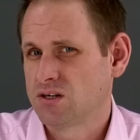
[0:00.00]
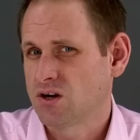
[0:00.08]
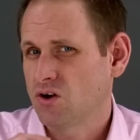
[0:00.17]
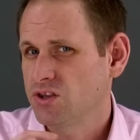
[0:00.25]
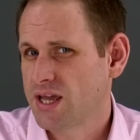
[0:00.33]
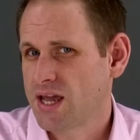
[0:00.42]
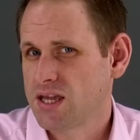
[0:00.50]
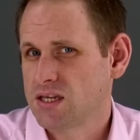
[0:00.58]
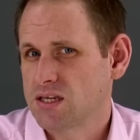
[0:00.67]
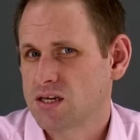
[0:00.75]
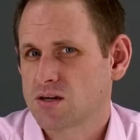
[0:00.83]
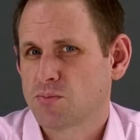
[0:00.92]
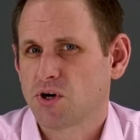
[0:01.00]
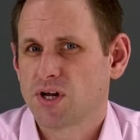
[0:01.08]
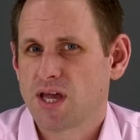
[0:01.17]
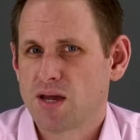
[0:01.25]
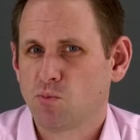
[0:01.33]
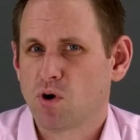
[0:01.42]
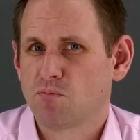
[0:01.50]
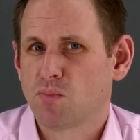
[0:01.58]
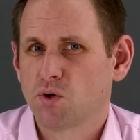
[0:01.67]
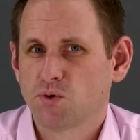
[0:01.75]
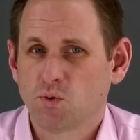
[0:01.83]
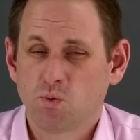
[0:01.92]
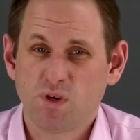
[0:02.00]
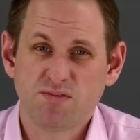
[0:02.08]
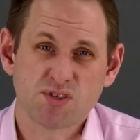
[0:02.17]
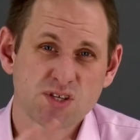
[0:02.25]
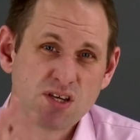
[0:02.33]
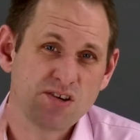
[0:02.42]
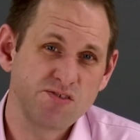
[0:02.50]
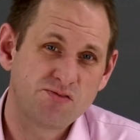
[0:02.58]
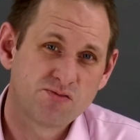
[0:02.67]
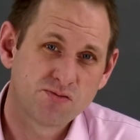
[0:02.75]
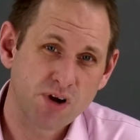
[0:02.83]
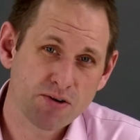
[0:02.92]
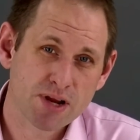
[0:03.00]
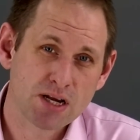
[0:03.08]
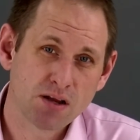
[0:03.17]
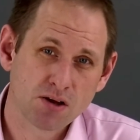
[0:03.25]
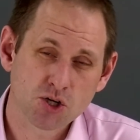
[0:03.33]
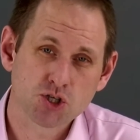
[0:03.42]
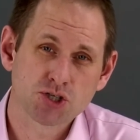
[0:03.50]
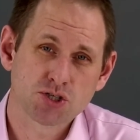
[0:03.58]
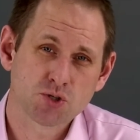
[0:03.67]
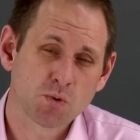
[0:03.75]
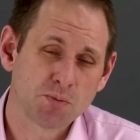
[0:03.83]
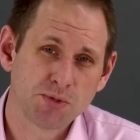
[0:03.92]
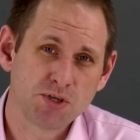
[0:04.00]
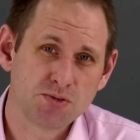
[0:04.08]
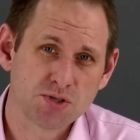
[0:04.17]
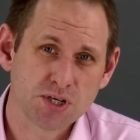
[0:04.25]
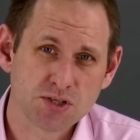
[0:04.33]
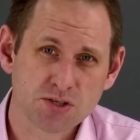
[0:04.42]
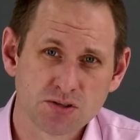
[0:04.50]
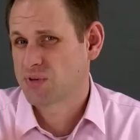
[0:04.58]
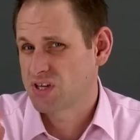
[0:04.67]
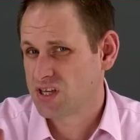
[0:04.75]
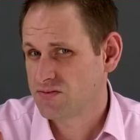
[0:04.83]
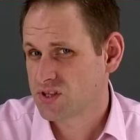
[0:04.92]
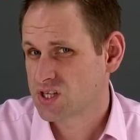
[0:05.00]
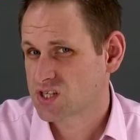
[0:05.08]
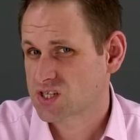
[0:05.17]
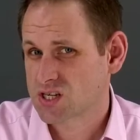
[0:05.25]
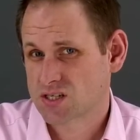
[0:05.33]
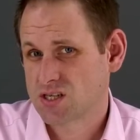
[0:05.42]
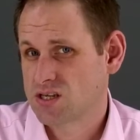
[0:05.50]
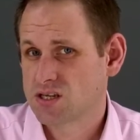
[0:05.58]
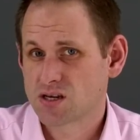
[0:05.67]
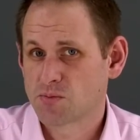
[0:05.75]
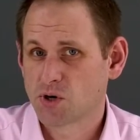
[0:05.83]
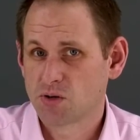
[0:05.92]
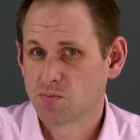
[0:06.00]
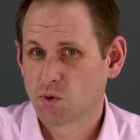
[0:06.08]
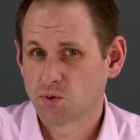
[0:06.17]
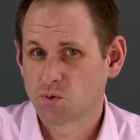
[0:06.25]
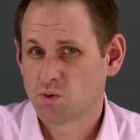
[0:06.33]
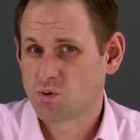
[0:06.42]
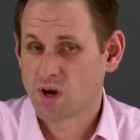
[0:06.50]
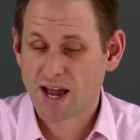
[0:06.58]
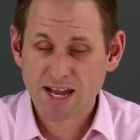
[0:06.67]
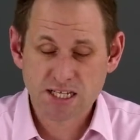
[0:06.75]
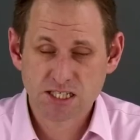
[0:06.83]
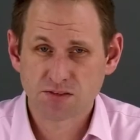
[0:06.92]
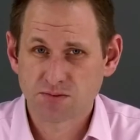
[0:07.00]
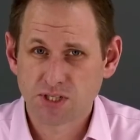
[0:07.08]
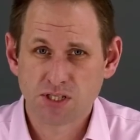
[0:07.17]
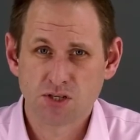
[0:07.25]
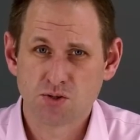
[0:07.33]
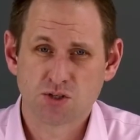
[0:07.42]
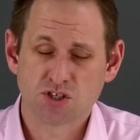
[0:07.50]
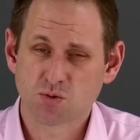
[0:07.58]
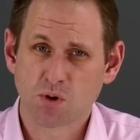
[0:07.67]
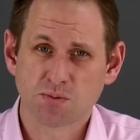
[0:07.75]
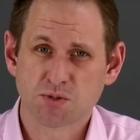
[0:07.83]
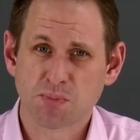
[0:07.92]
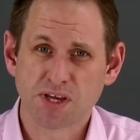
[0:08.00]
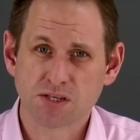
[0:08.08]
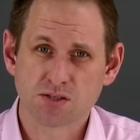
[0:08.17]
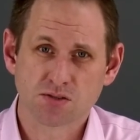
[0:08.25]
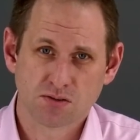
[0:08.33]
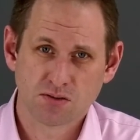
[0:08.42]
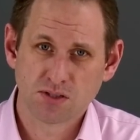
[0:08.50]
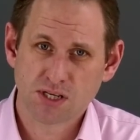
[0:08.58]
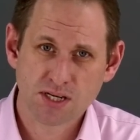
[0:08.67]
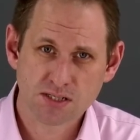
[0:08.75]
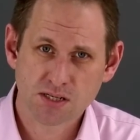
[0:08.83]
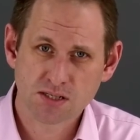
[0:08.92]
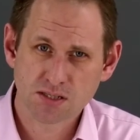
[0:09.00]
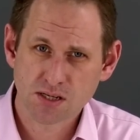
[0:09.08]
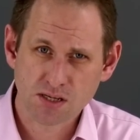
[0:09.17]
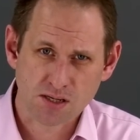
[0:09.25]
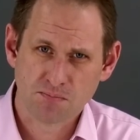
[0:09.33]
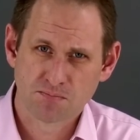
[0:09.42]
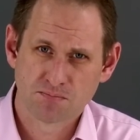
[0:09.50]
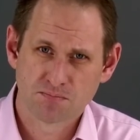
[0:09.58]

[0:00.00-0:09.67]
Now on the 8 GB M1 model, we've seen very large swap usage, but even the 16 GB model will actively use swap space on the SSD.